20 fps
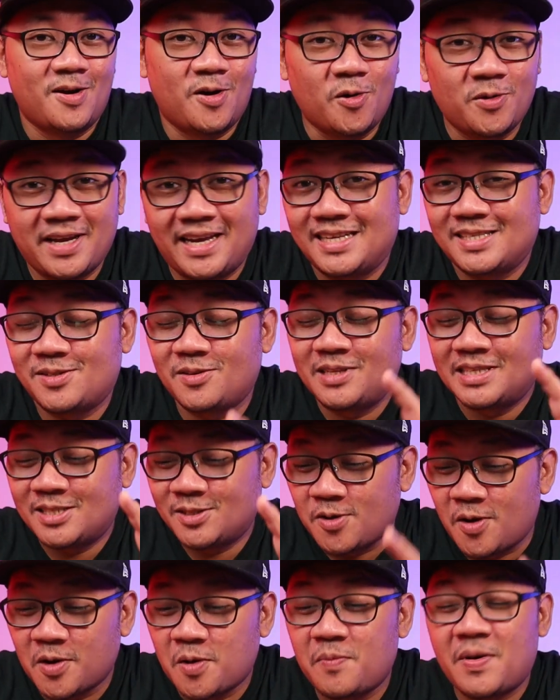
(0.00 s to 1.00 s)
Okay, so let's
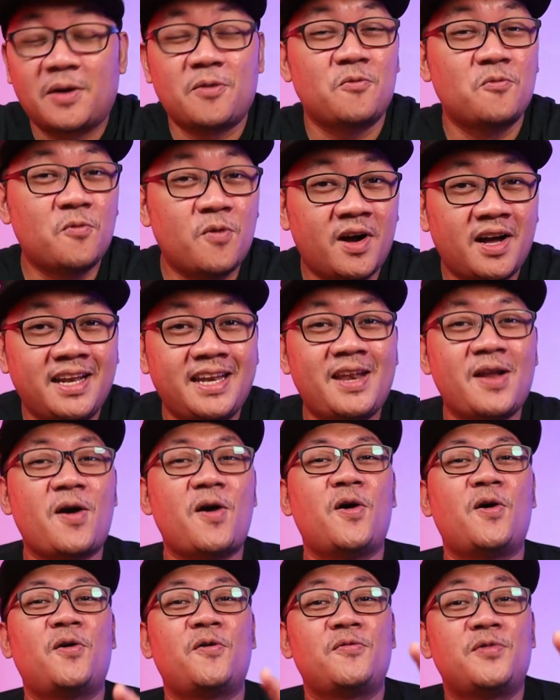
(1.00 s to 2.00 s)
talk about one
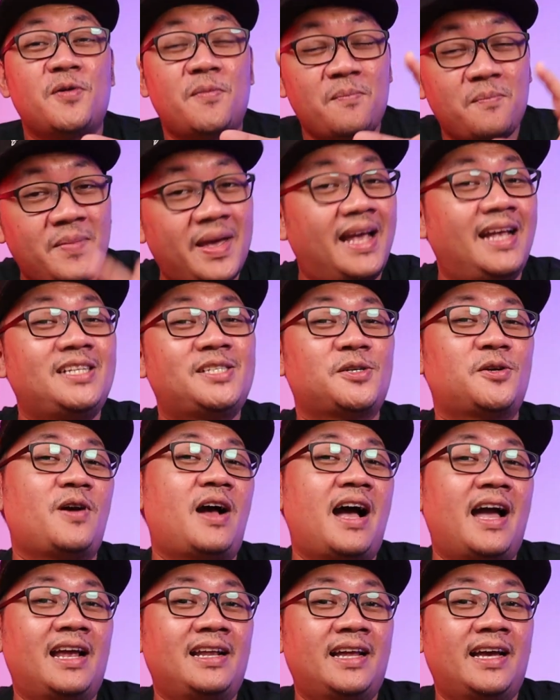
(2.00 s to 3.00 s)
of the major
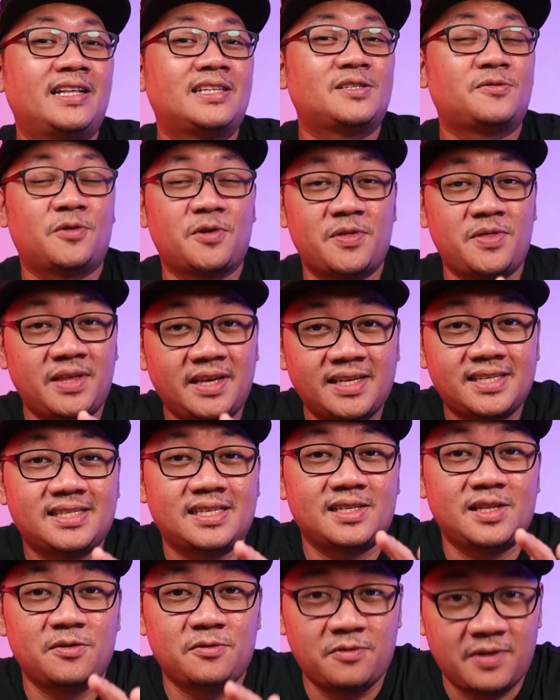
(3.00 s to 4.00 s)
highlights for this
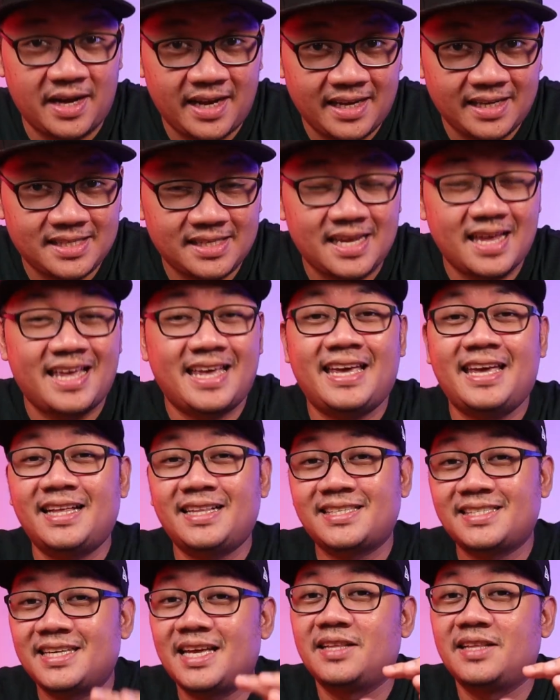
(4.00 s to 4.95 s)
device, its